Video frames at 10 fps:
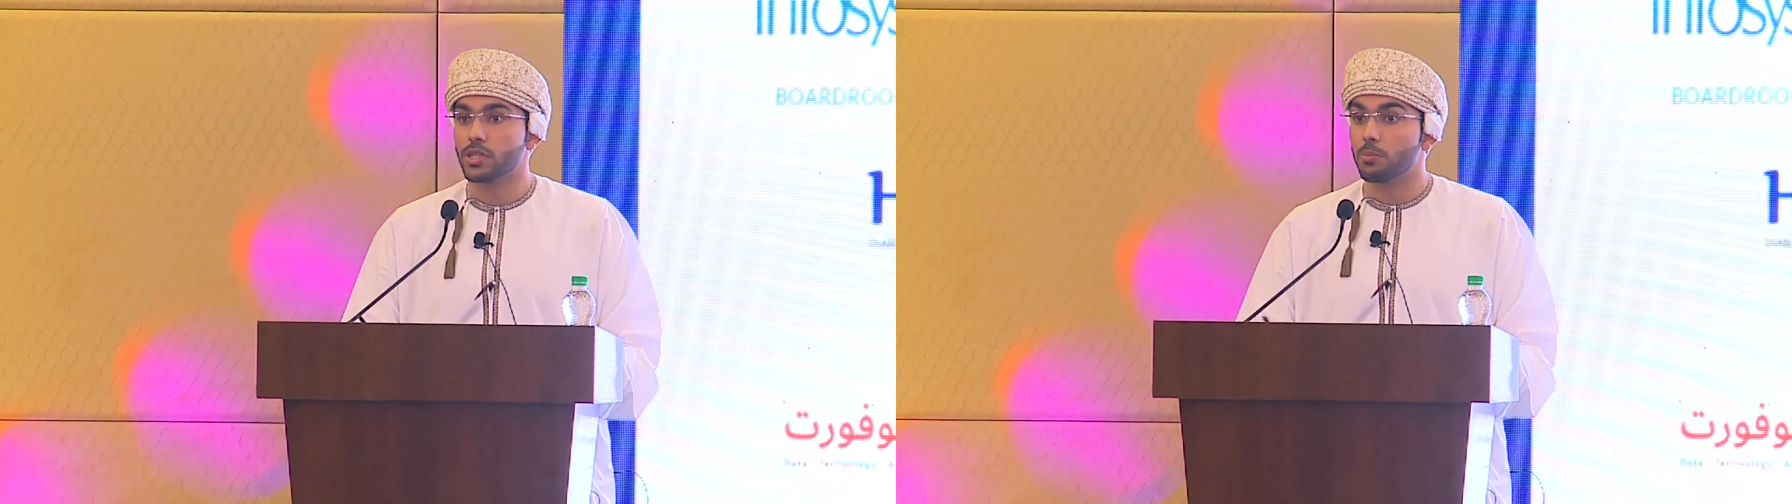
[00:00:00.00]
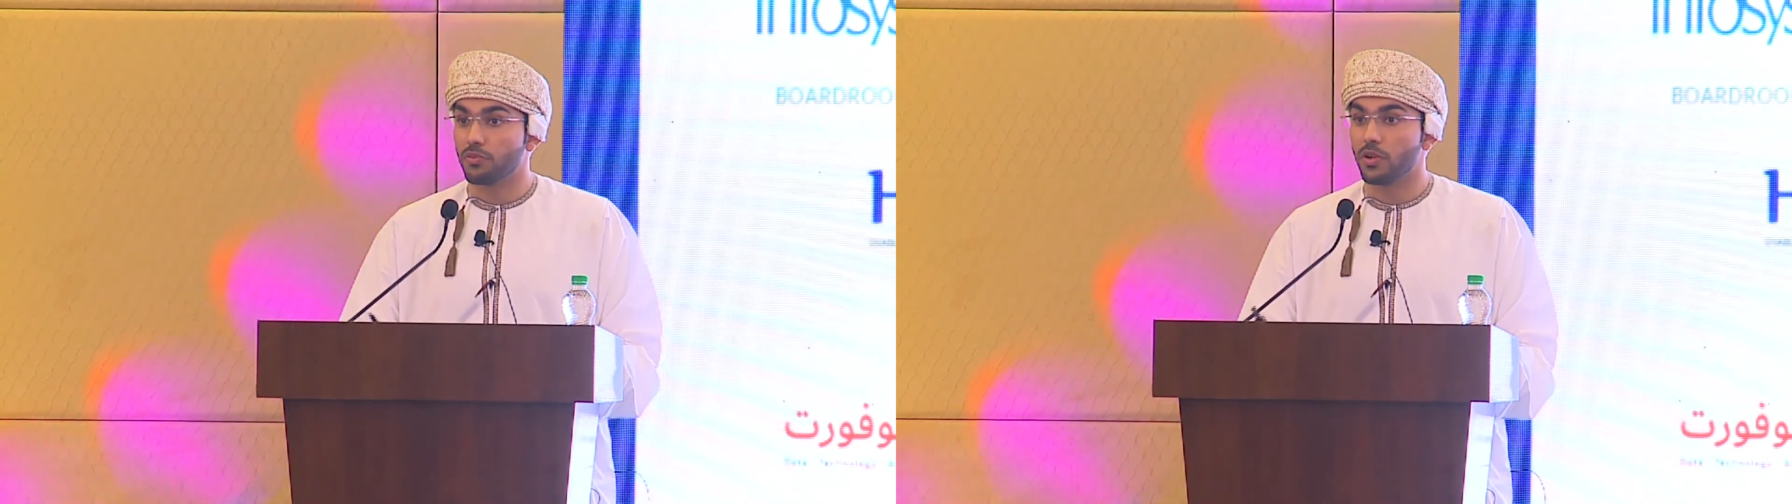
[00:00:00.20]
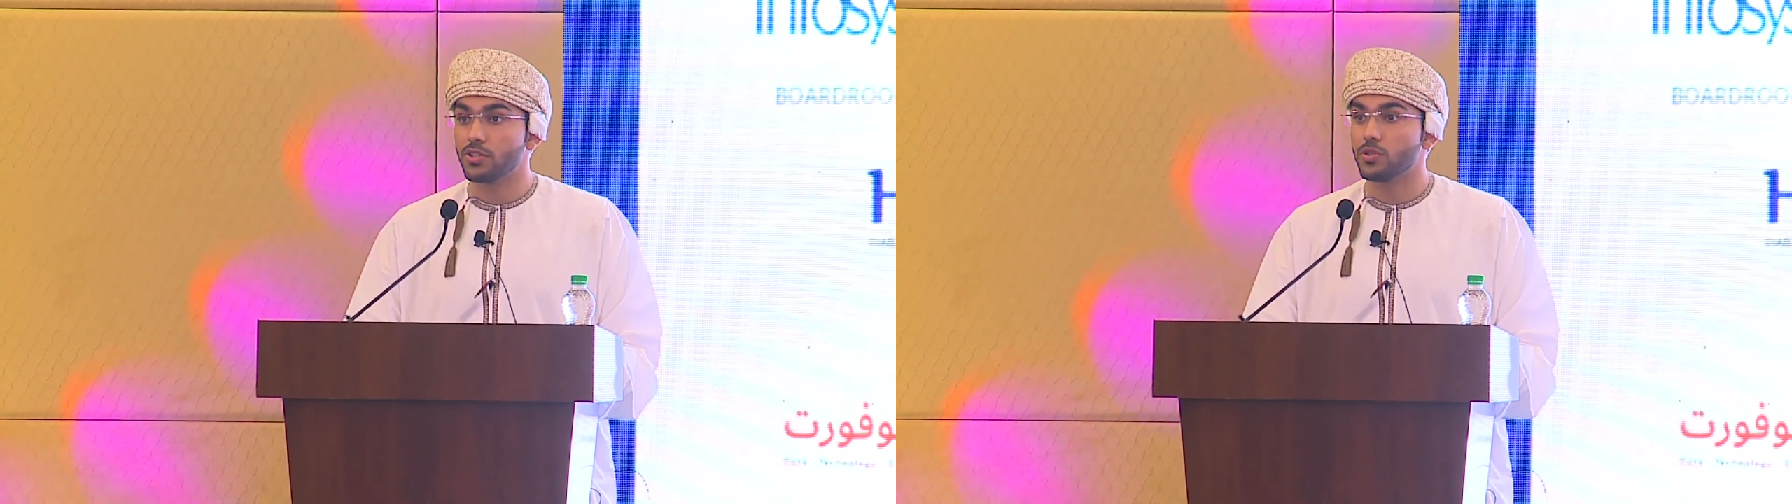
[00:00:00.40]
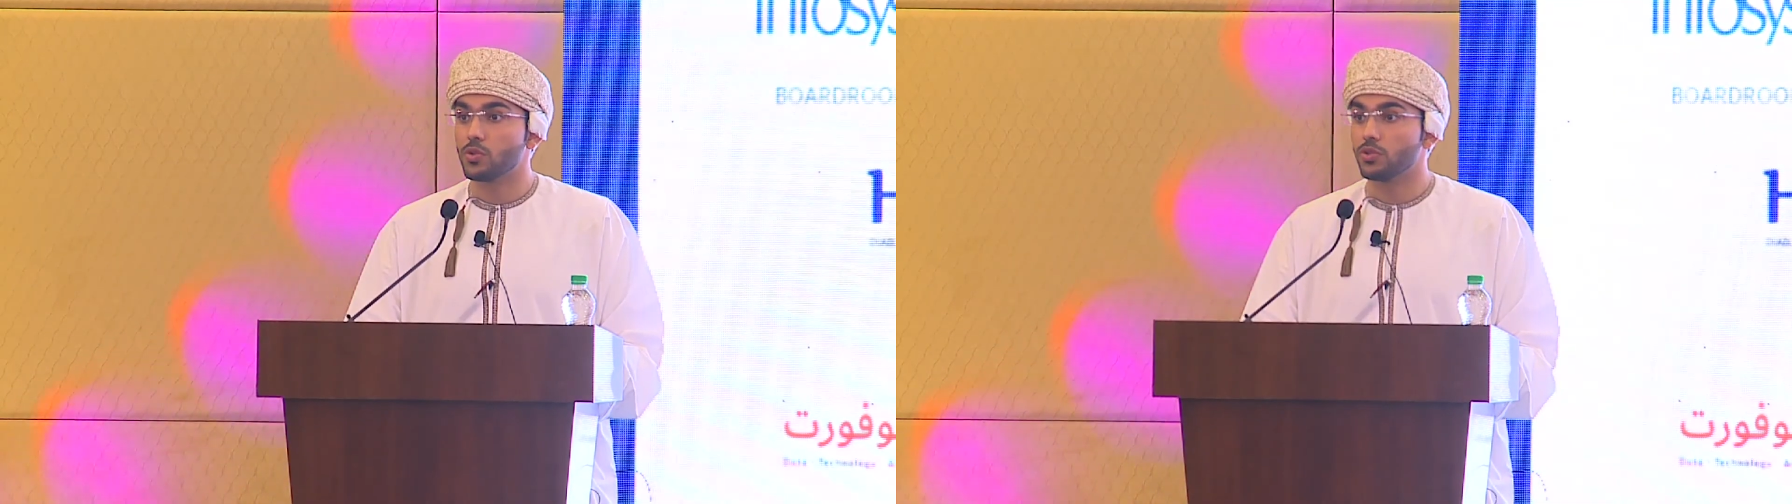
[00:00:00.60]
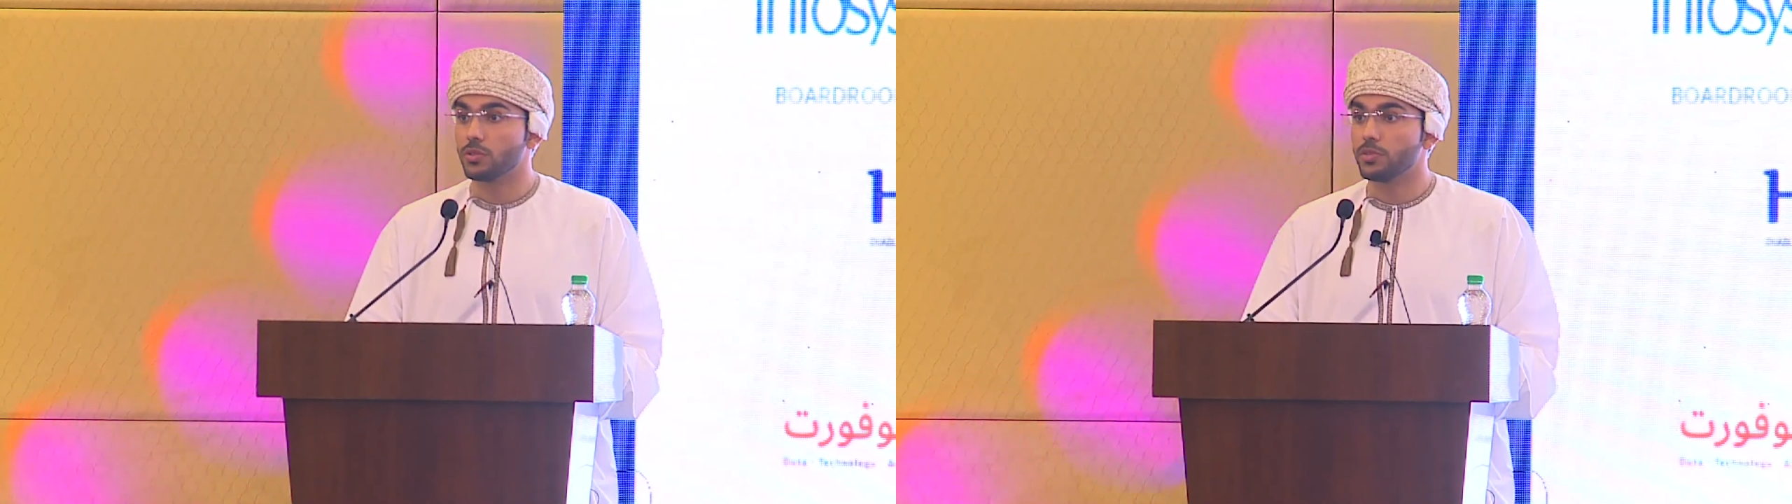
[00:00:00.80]
and professional
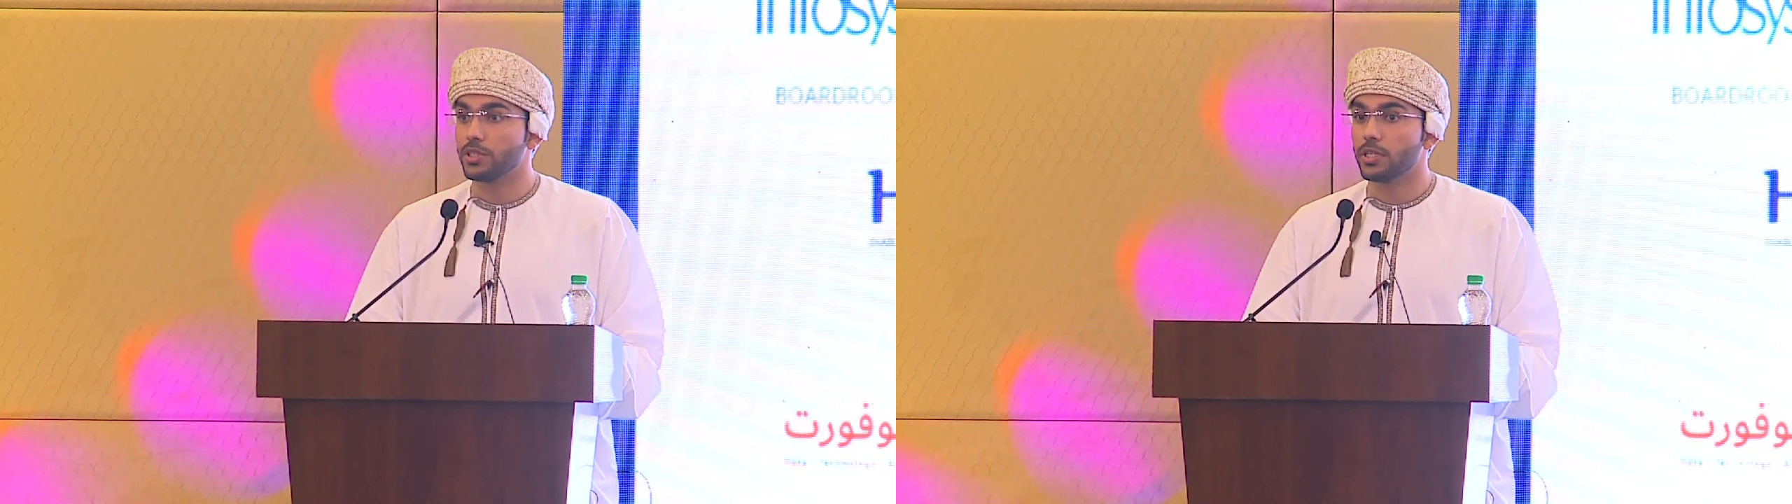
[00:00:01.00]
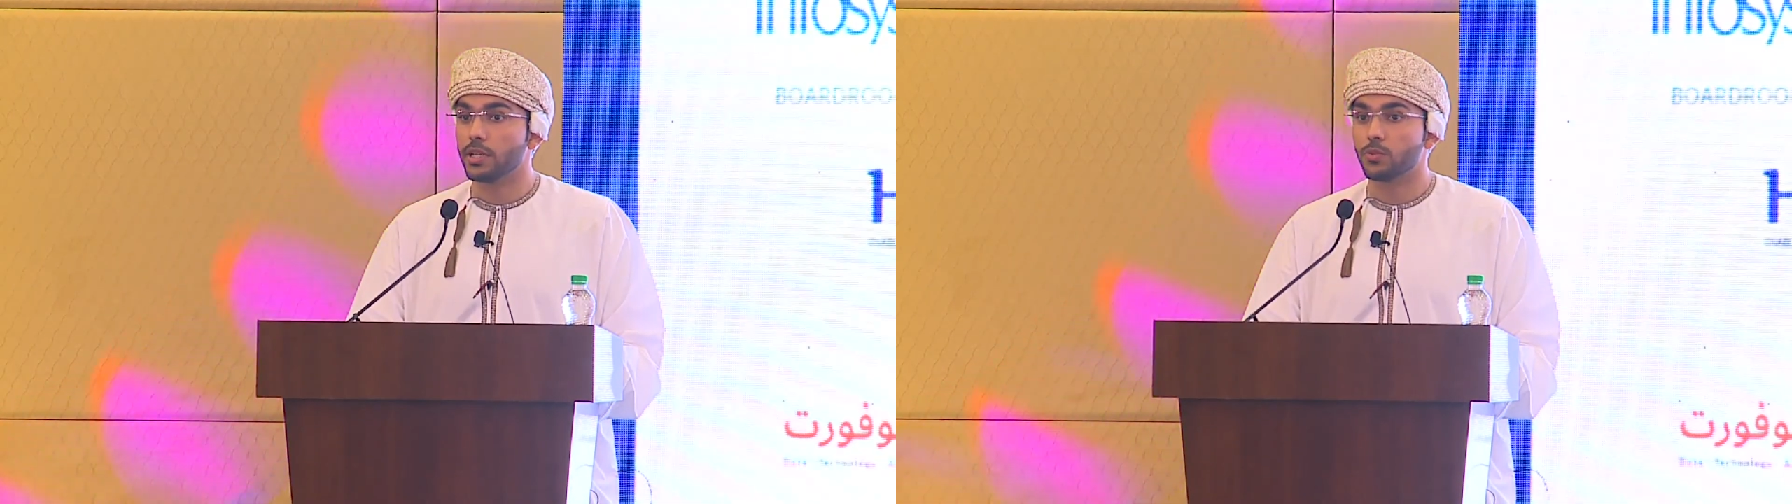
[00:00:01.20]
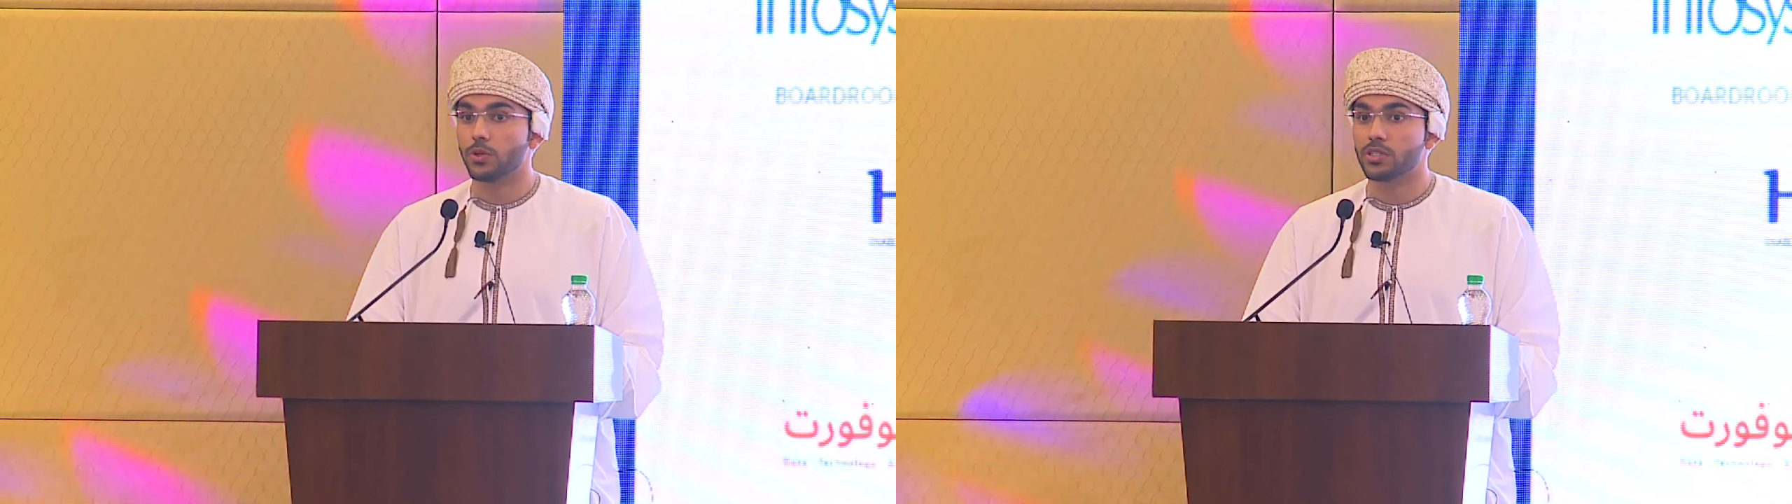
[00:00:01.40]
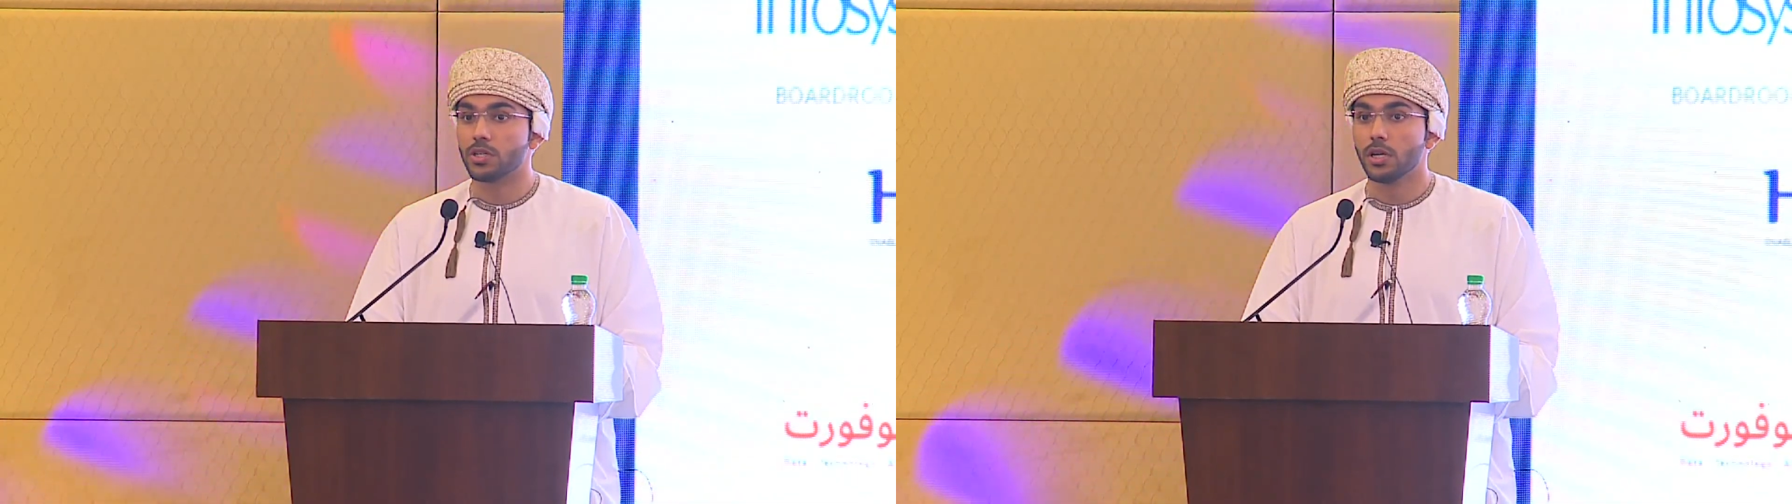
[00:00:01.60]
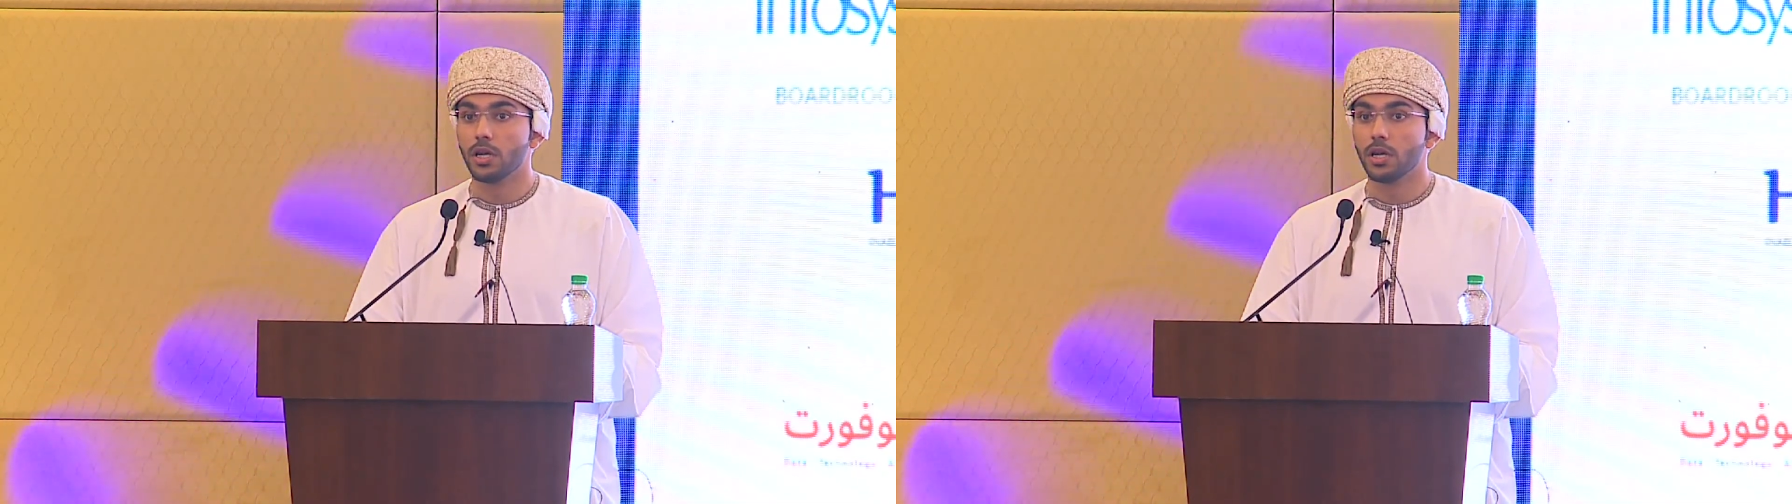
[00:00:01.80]
social media networks